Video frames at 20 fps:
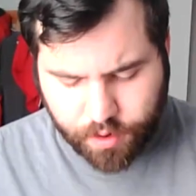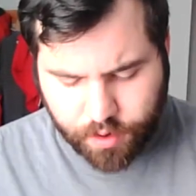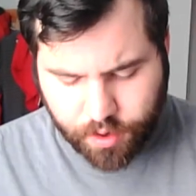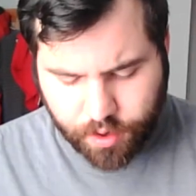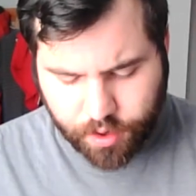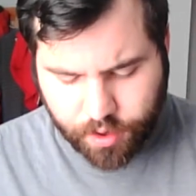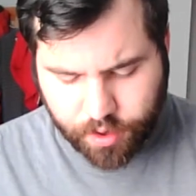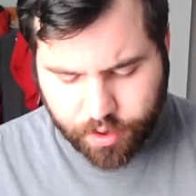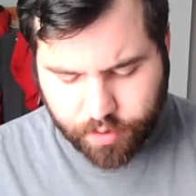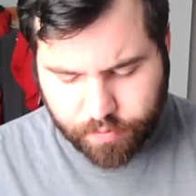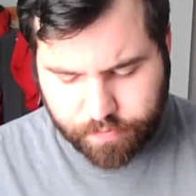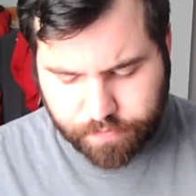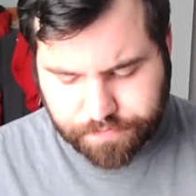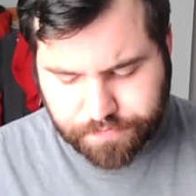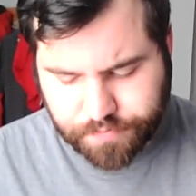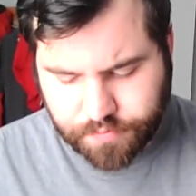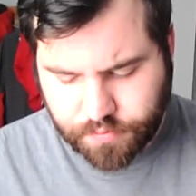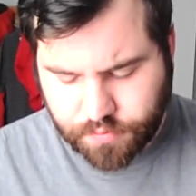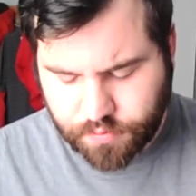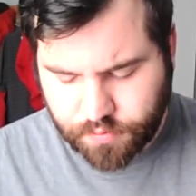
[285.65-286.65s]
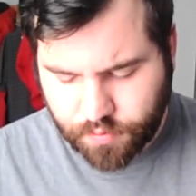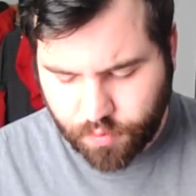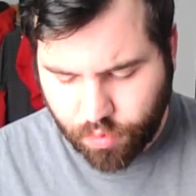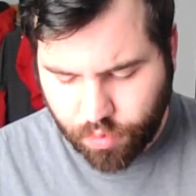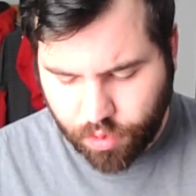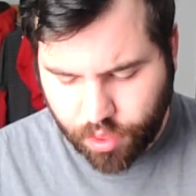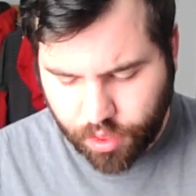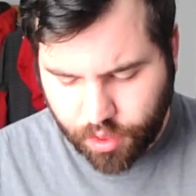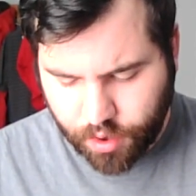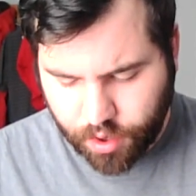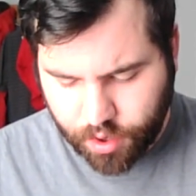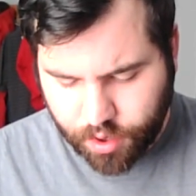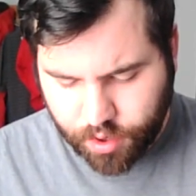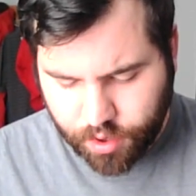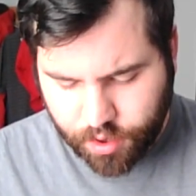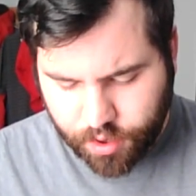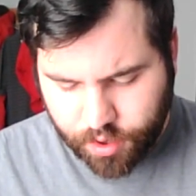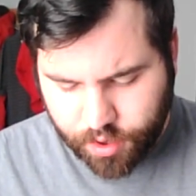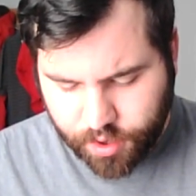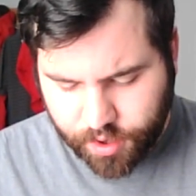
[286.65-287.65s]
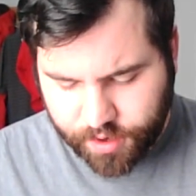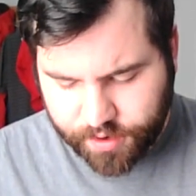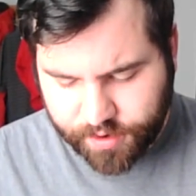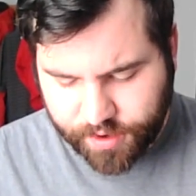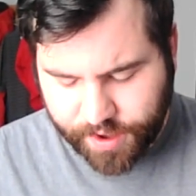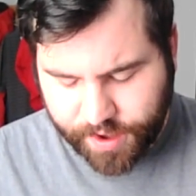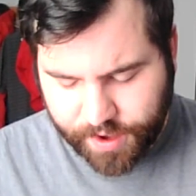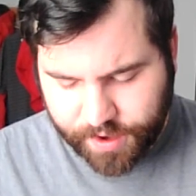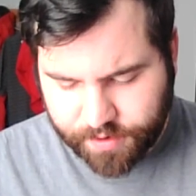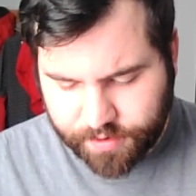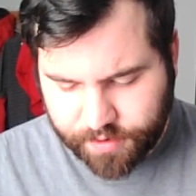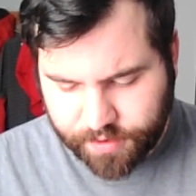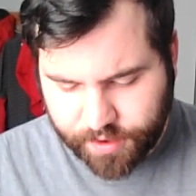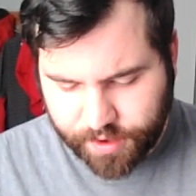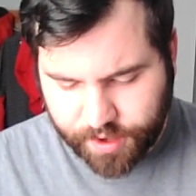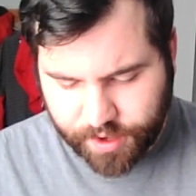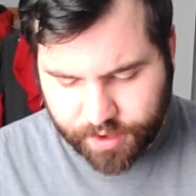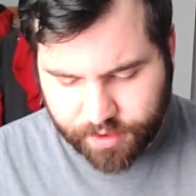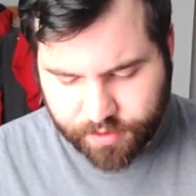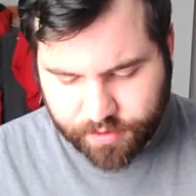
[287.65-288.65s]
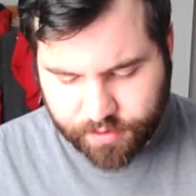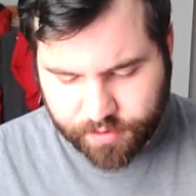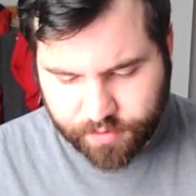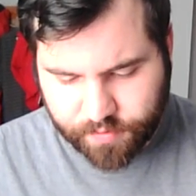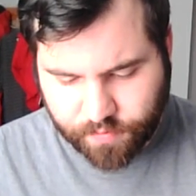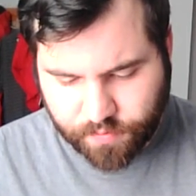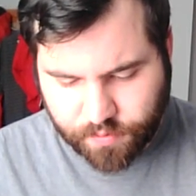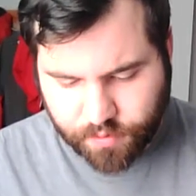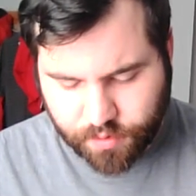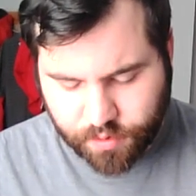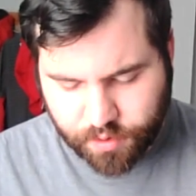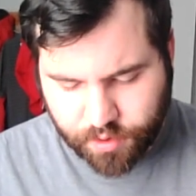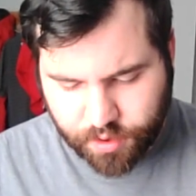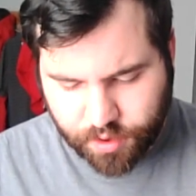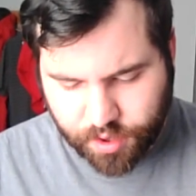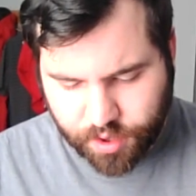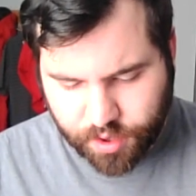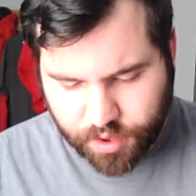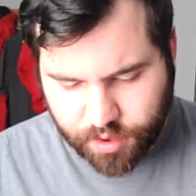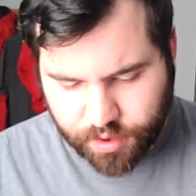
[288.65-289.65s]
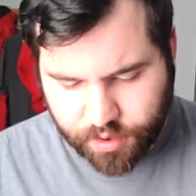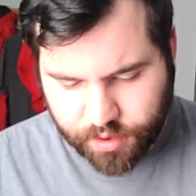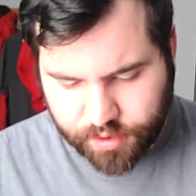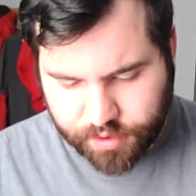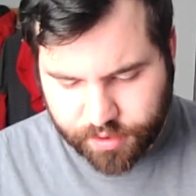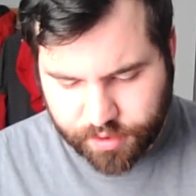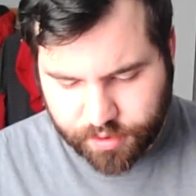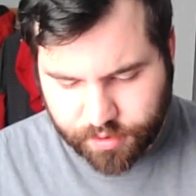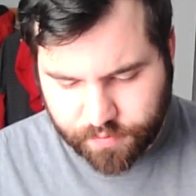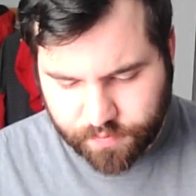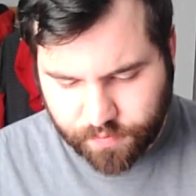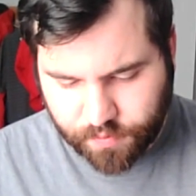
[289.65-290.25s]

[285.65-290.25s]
And to add to that, the